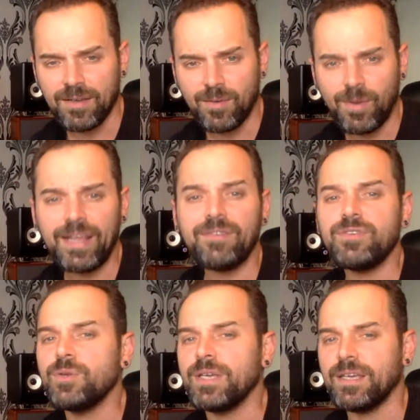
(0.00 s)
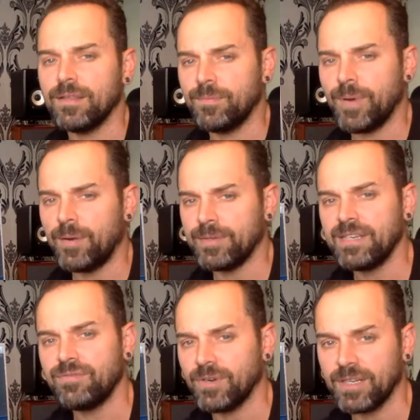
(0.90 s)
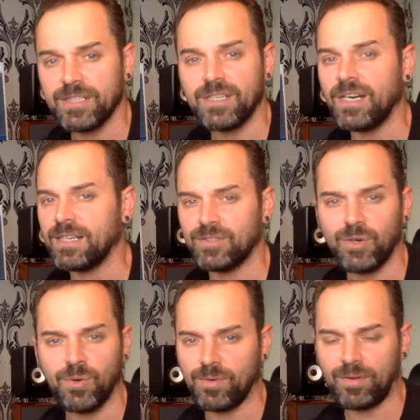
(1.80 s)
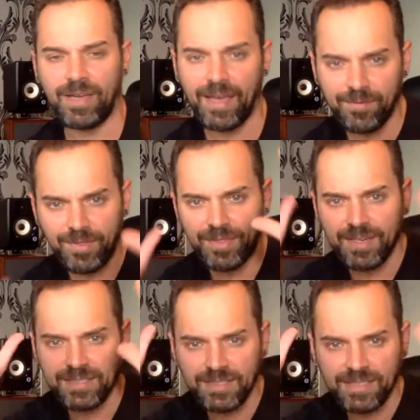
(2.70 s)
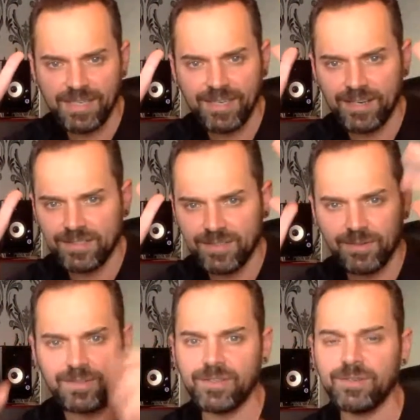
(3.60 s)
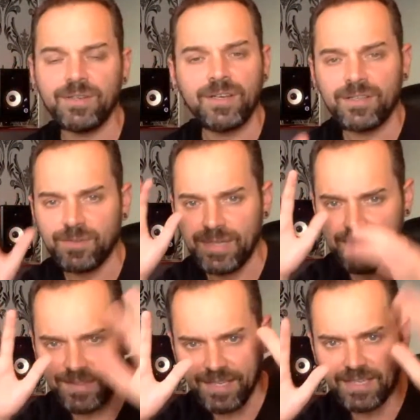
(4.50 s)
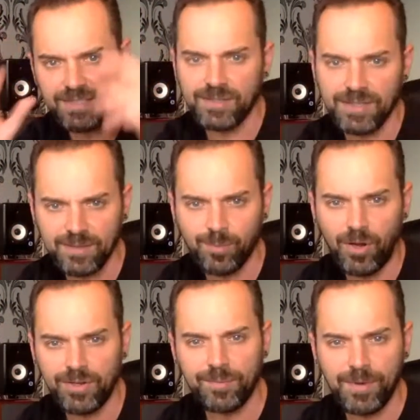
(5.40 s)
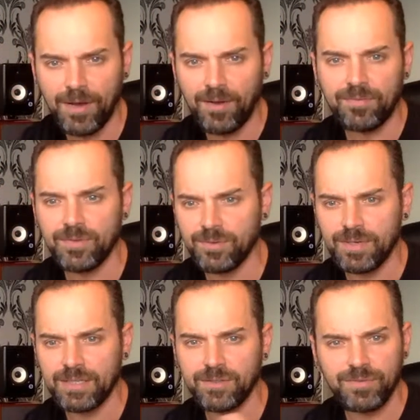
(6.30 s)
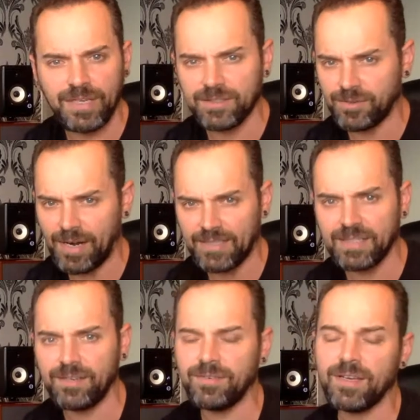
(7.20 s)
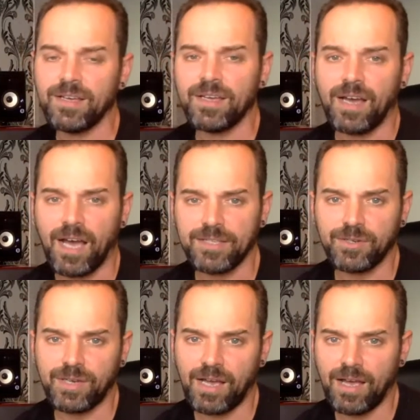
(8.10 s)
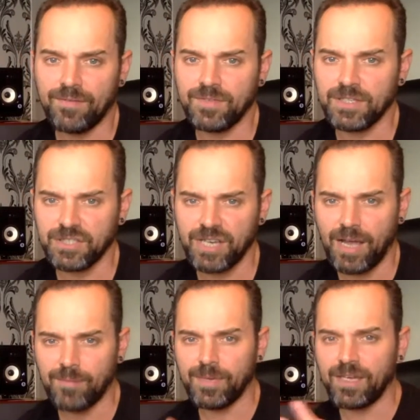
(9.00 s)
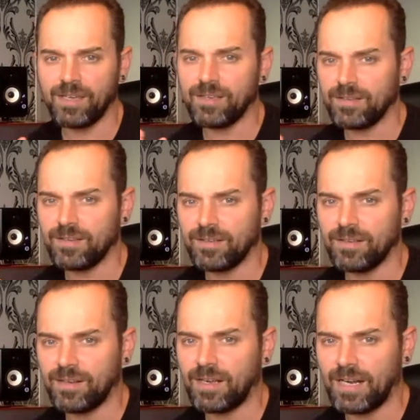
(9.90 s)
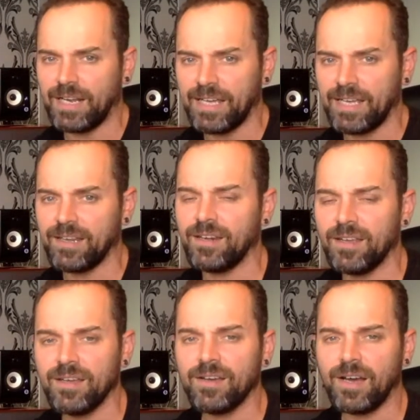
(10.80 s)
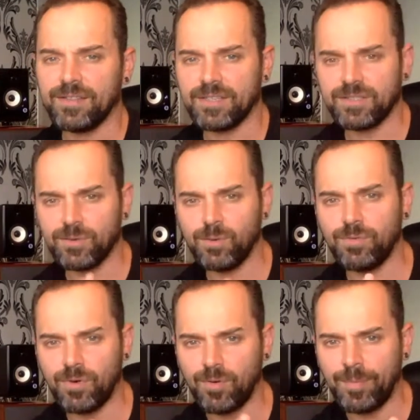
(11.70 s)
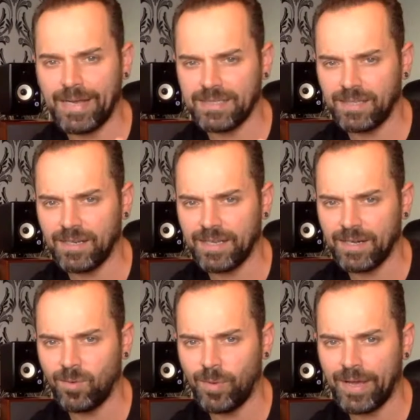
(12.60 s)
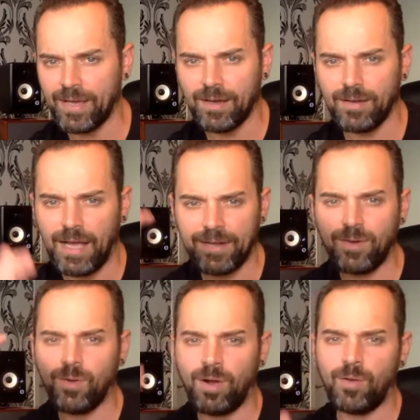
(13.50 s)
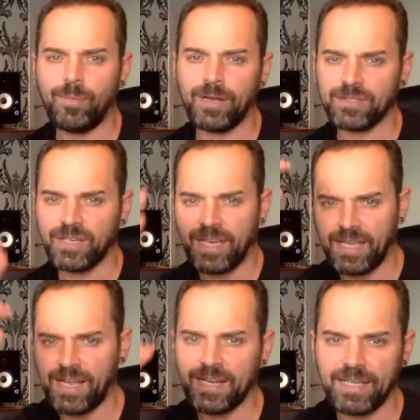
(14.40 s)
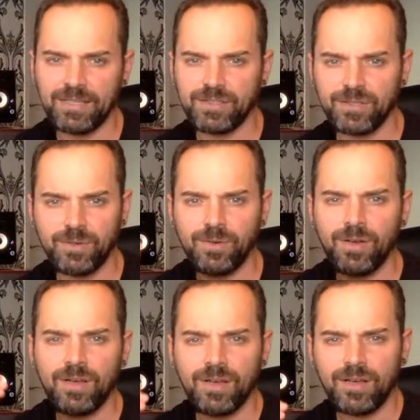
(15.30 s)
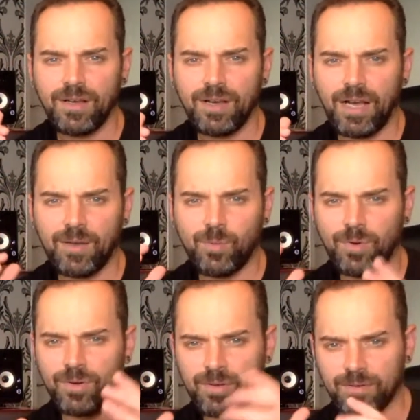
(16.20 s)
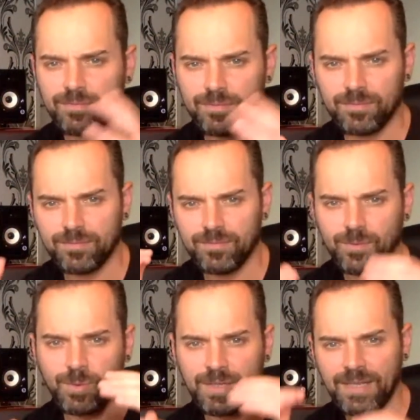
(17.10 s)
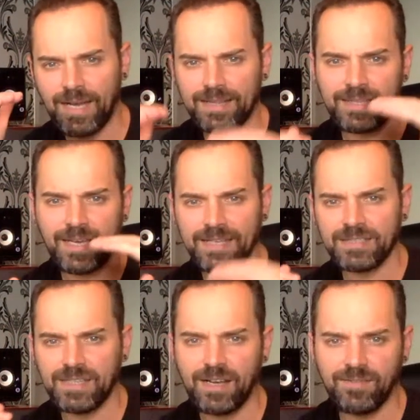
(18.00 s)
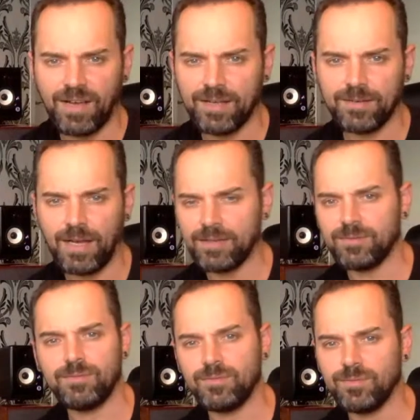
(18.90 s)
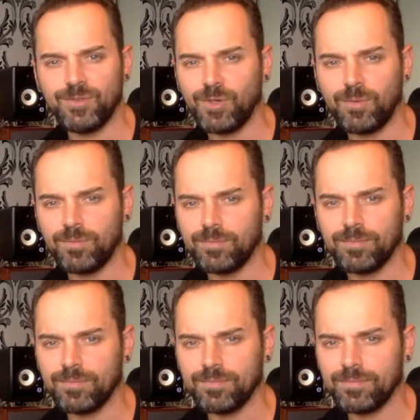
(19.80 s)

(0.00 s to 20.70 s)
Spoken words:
What if you need a very different guitar tone? Okay, everything is here. So you need these, you need the volume knob, you need to be interactive, and you can have this chimey, clean, and this over metal in a way. I know how much gain I need, so I work with that gain stuff. I don't